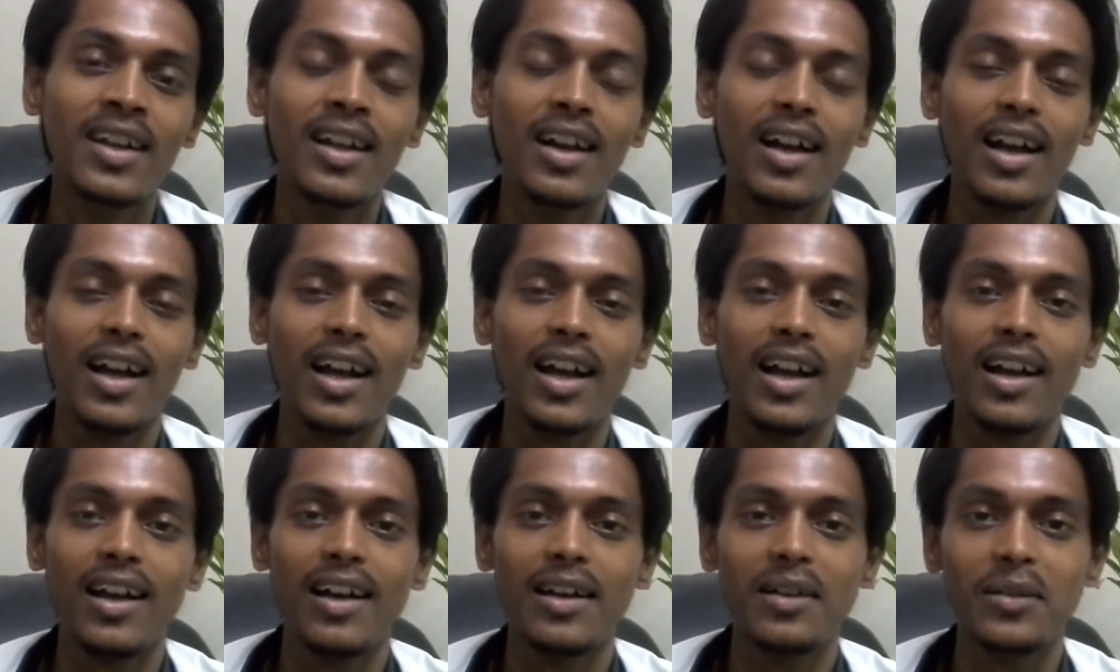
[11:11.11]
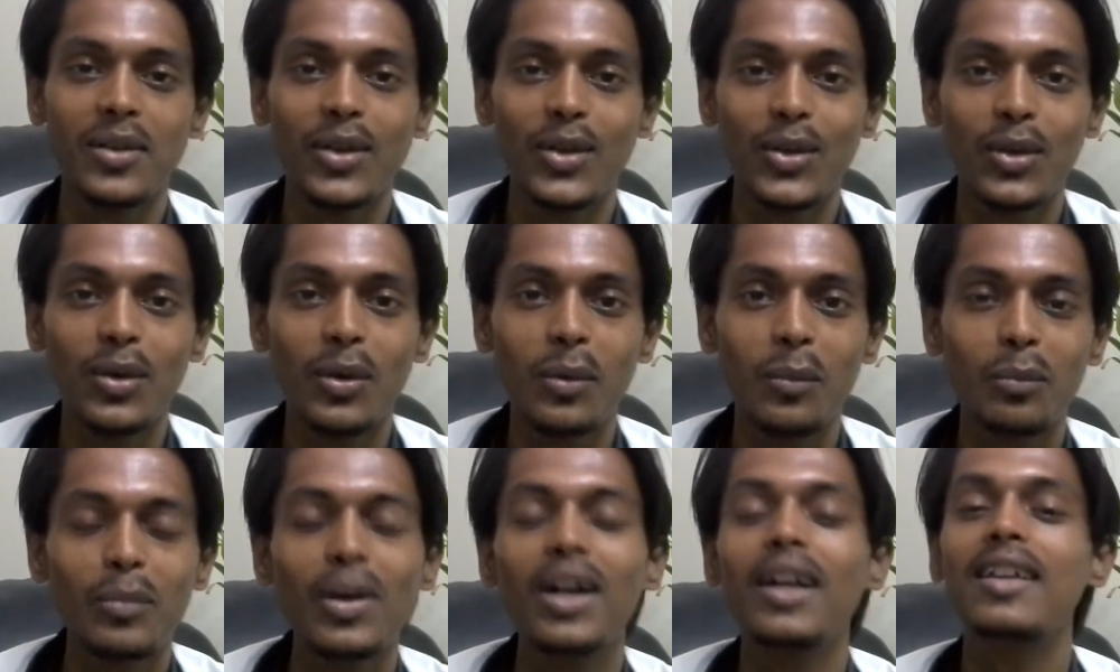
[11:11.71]

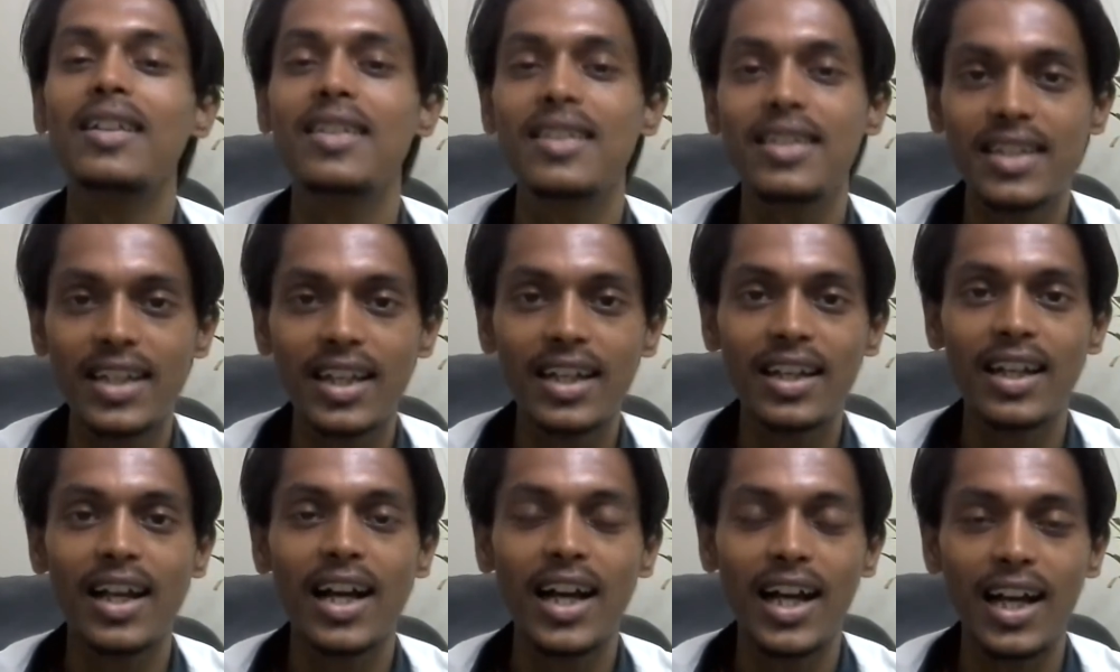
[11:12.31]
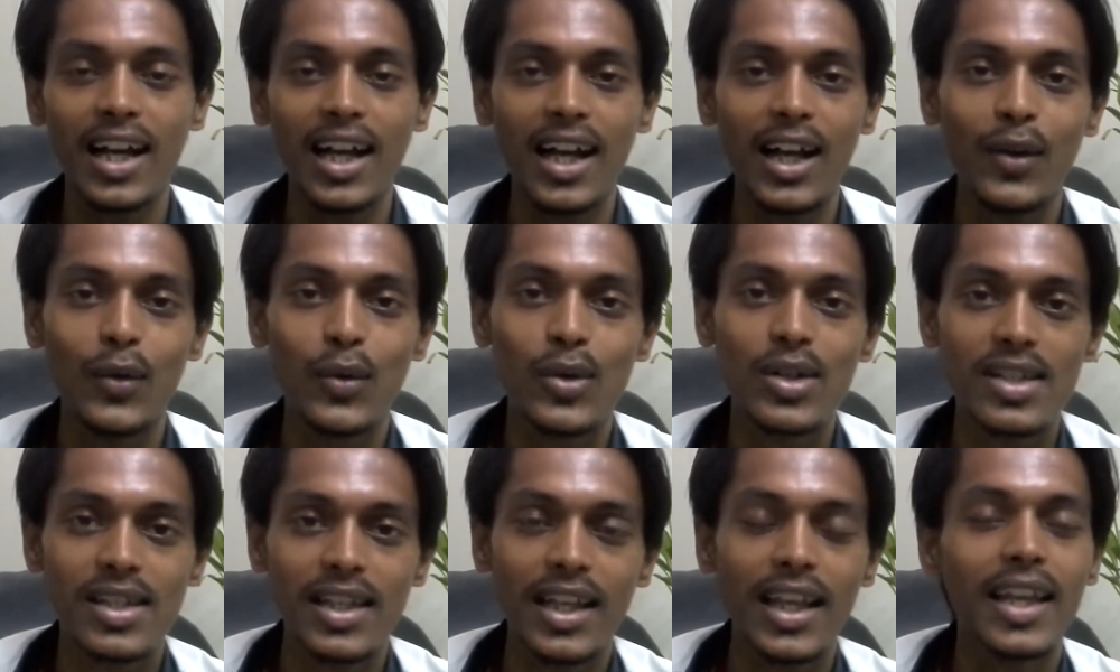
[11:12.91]
but still I
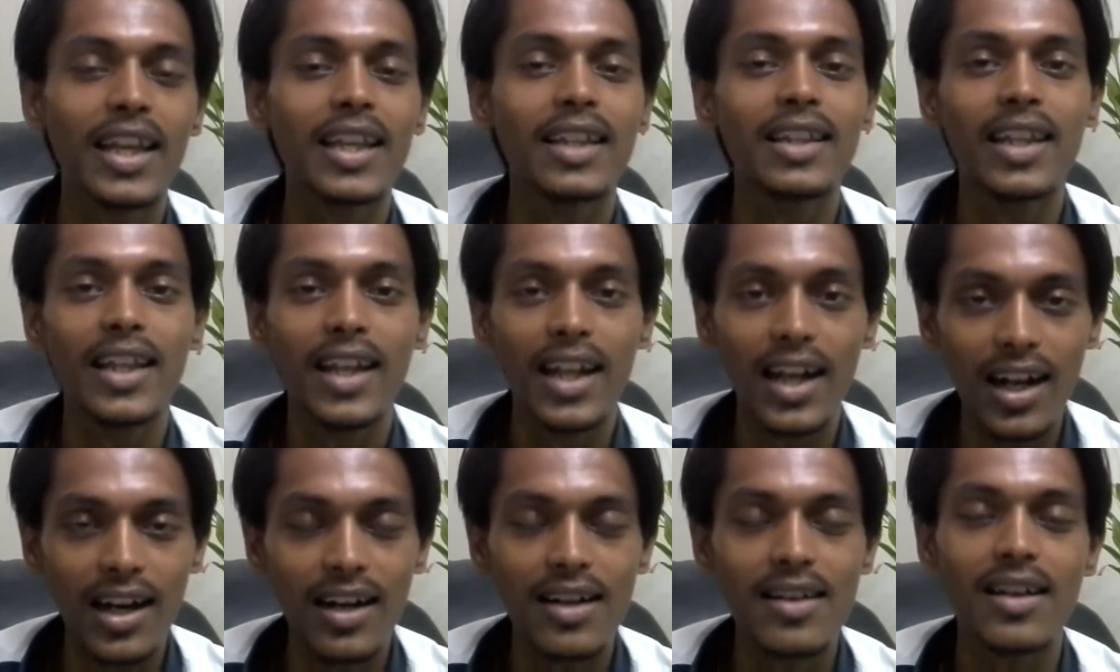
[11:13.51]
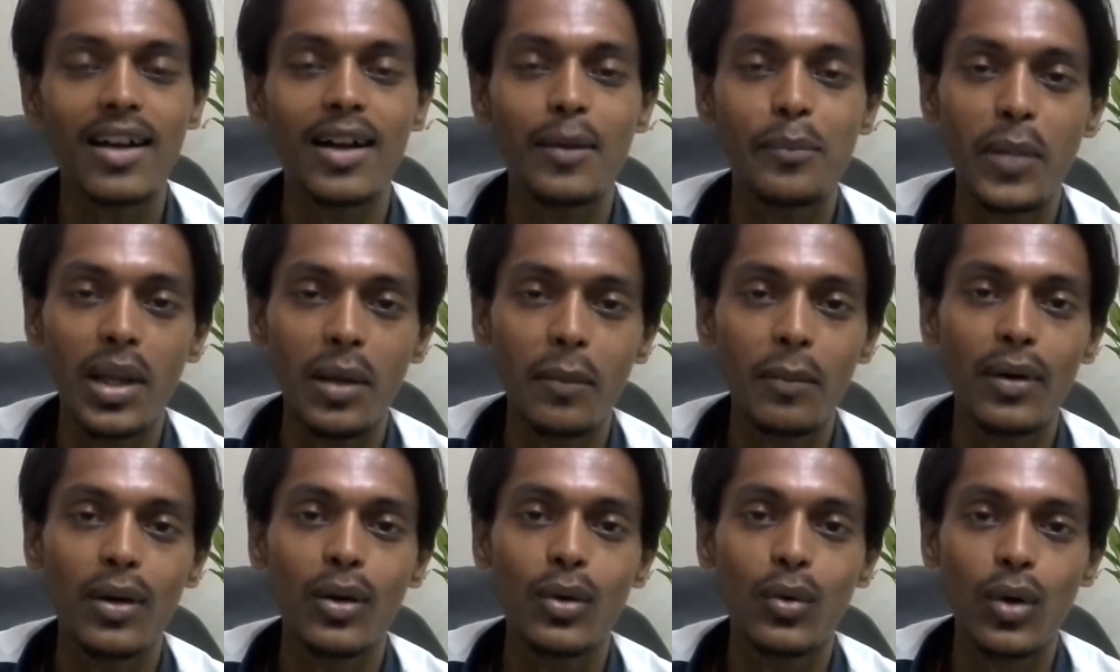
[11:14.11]
would say that there are
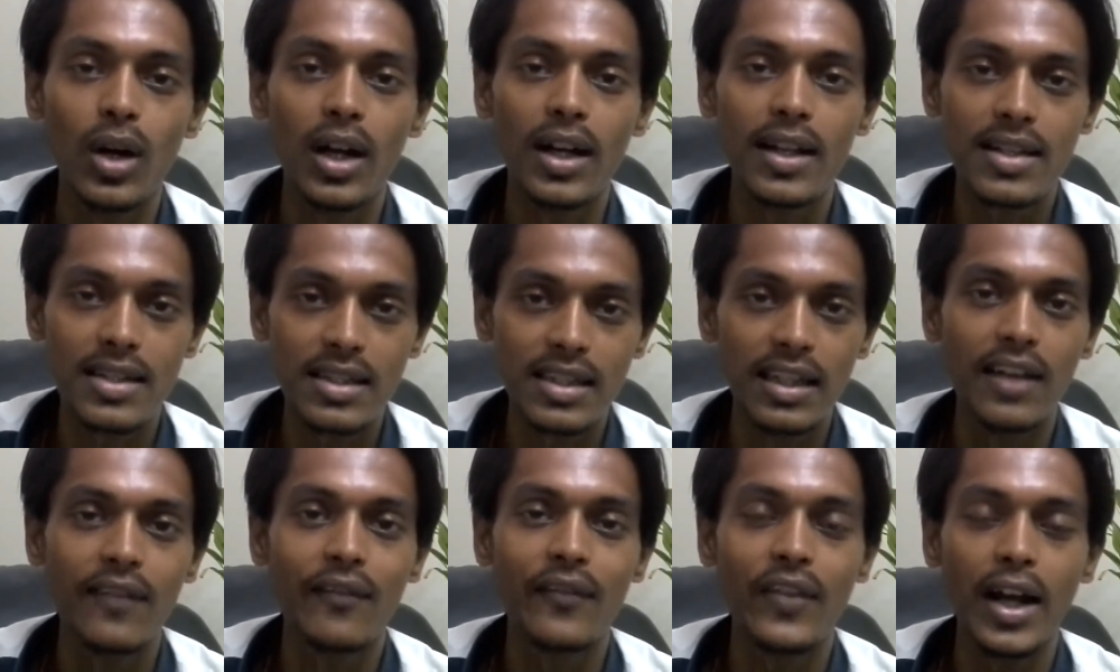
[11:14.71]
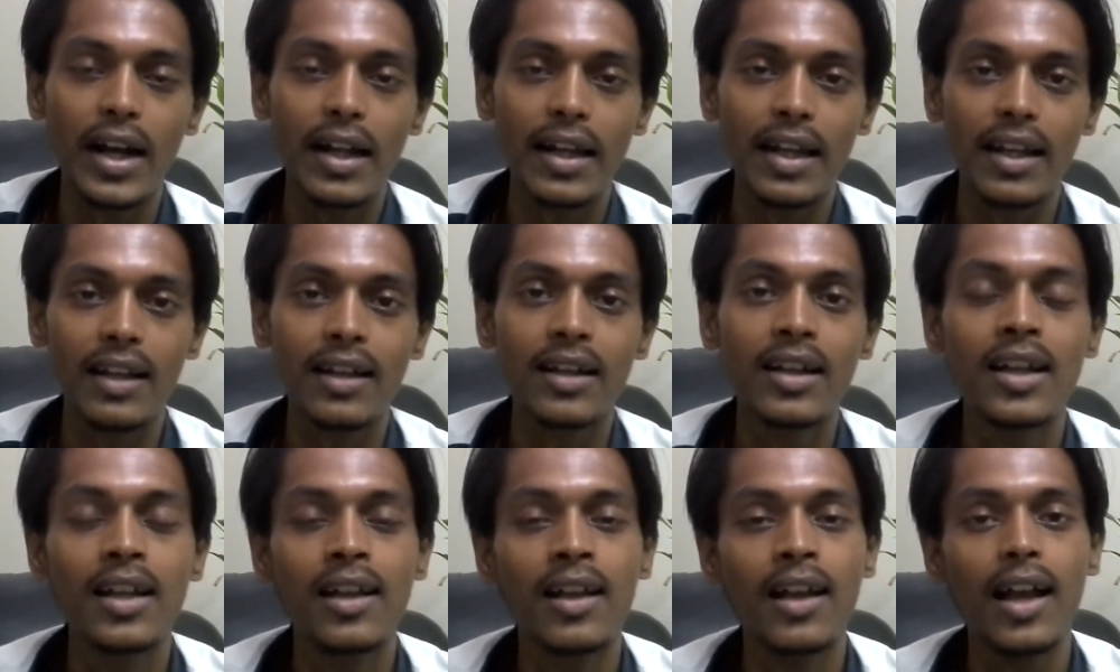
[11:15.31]
people who are still fighting,